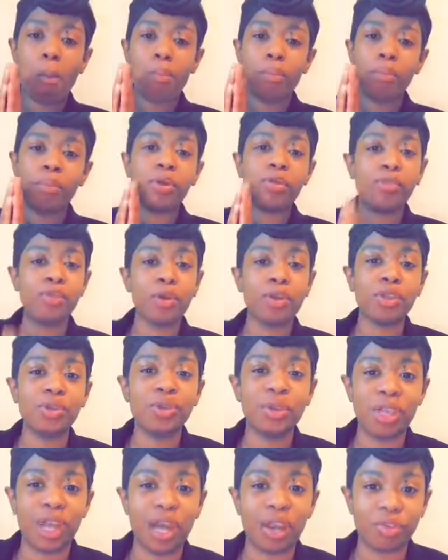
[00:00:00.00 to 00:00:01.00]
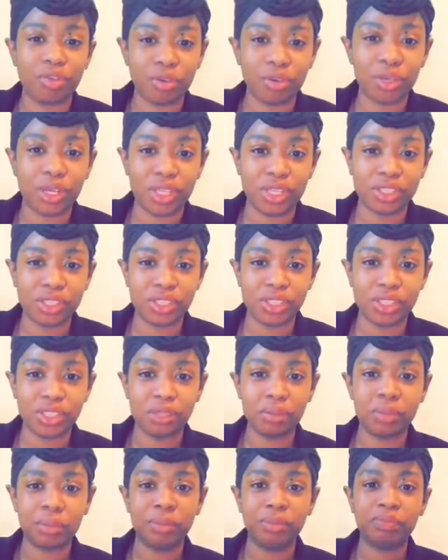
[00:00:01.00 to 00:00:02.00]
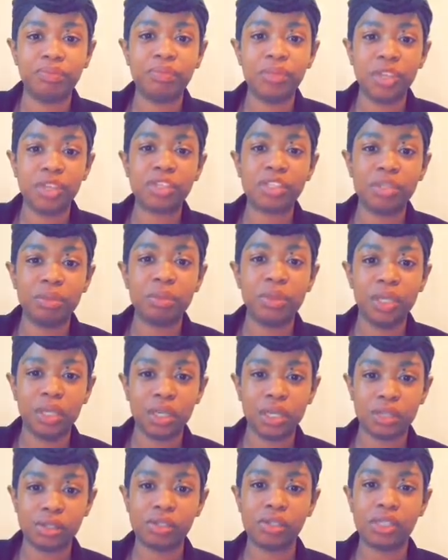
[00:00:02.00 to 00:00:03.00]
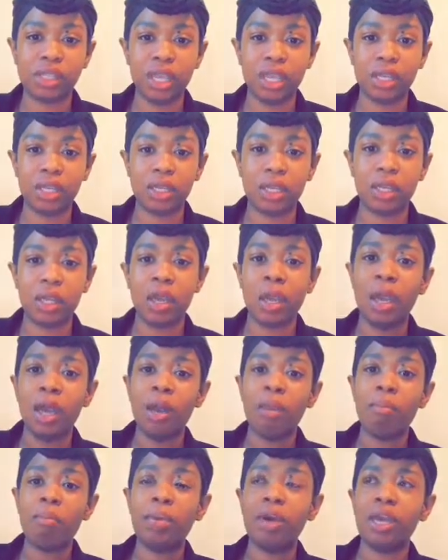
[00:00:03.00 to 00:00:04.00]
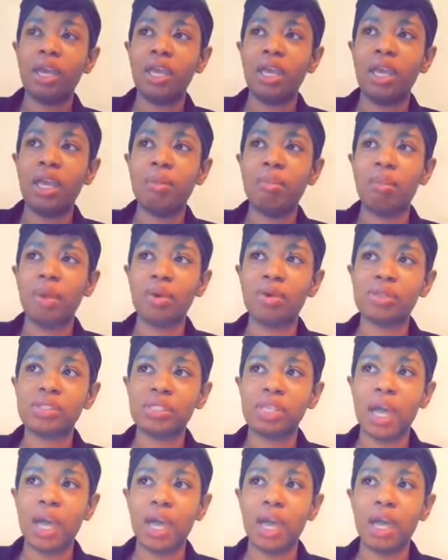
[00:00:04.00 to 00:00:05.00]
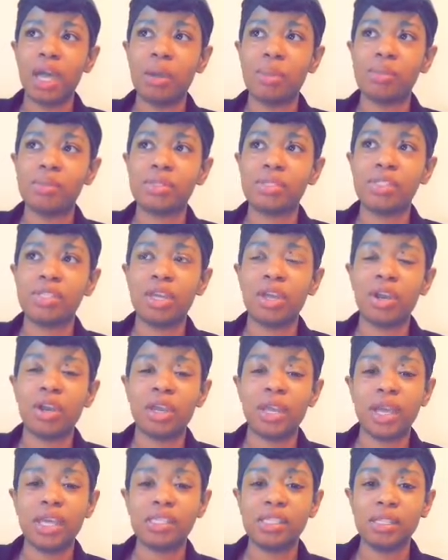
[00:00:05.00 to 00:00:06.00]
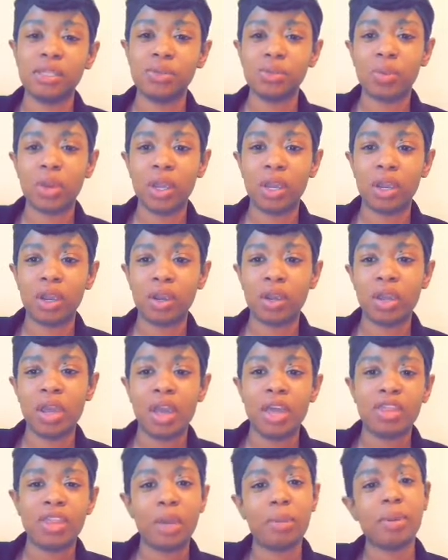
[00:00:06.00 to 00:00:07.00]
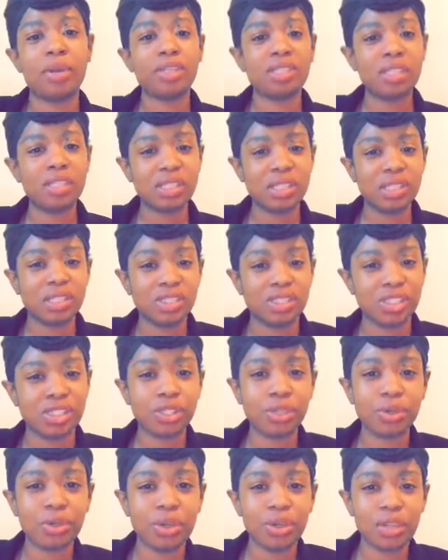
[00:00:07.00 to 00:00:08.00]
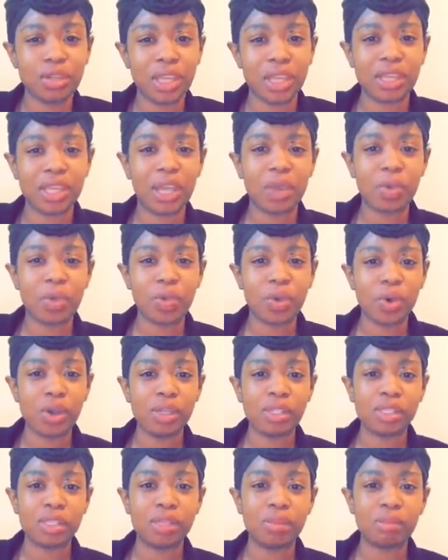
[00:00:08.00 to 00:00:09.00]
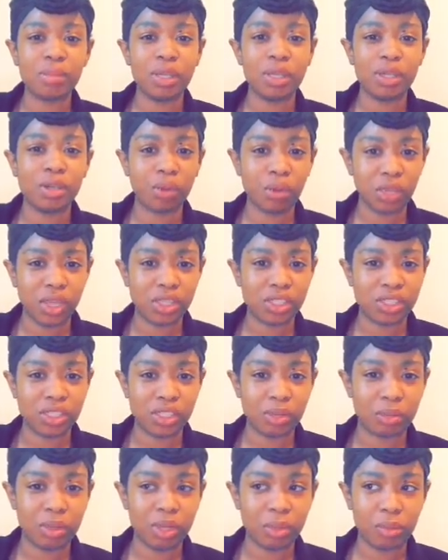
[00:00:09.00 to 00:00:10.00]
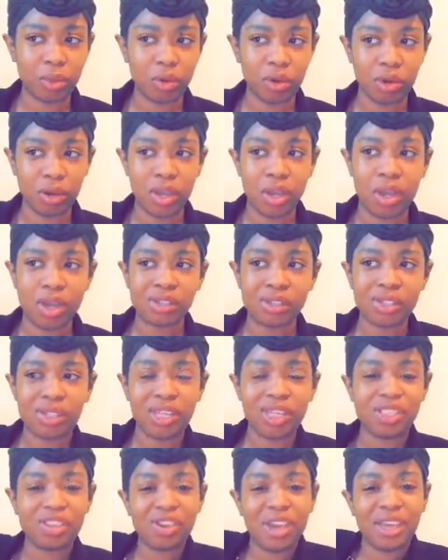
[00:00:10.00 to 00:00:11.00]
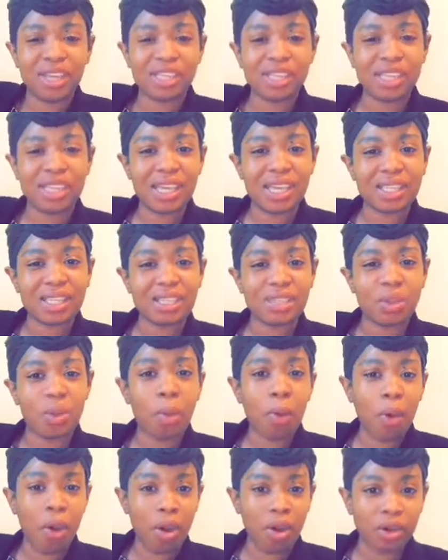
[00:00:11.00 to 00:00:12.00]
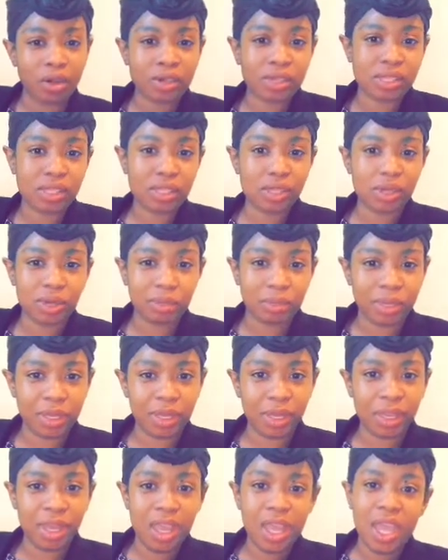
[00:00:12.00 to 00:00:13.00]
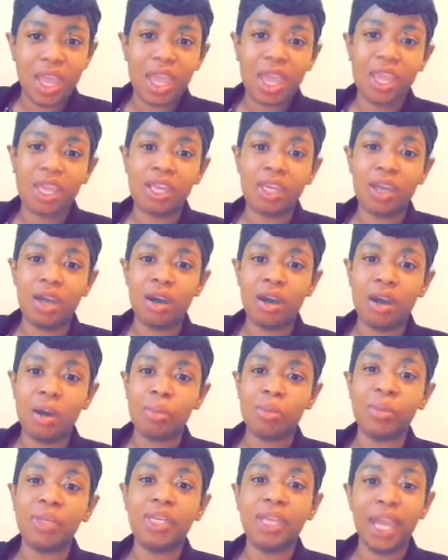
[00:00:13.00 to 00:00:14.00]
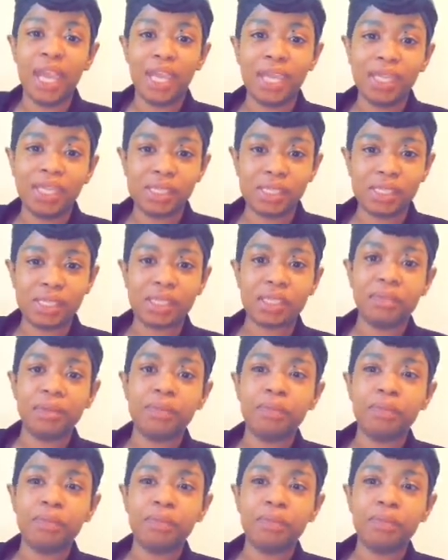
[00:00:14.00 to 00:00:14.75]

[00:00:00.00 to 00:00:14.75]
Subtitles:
Before you get out of a relationship, there should be an understanding. But in most times, there are cases where that person isn't sure that they want to be in a relationship anymore. So they try to test the waters a little bit and date.